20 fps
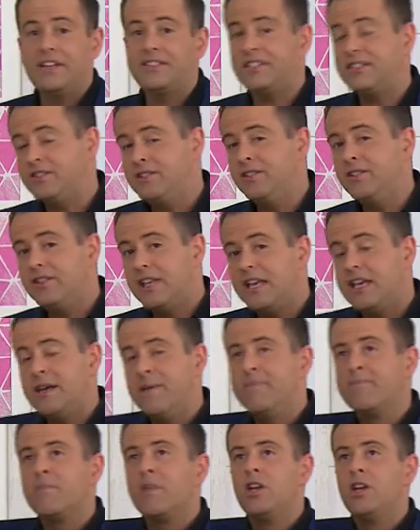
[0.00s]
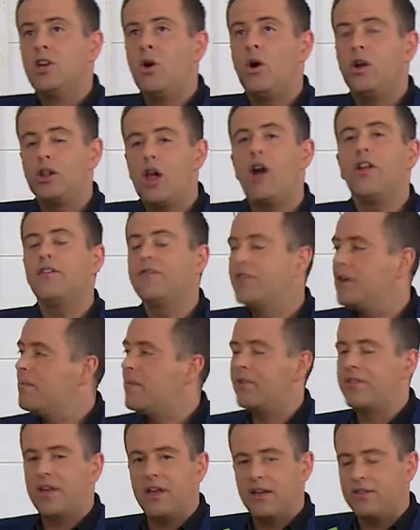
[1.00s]
This isn't the, you know, a lot of
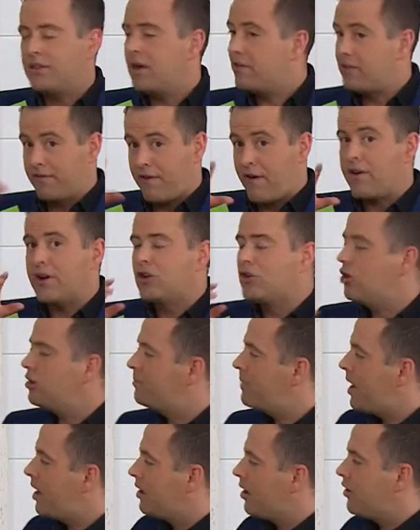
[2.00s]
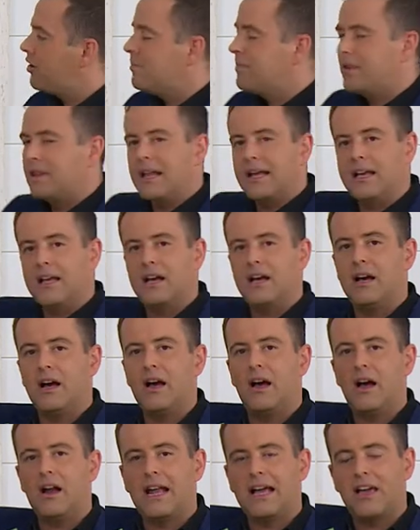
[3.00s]
them are the, they're very good, but a lot of them are like
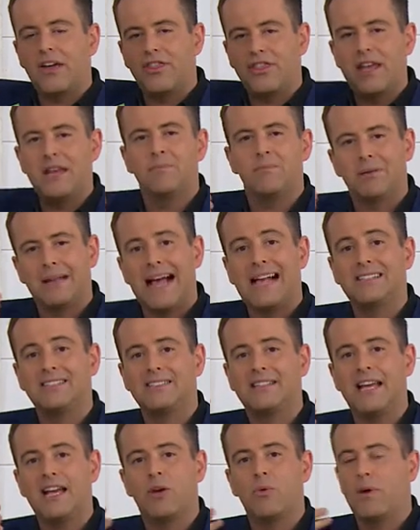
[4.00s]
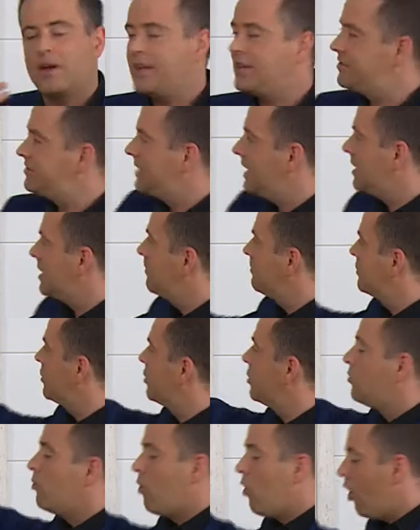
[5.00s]
a, a, like a thin plastic where you stick them
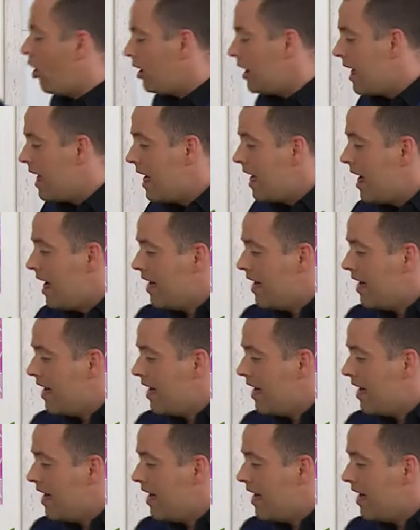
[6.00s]
to the wall.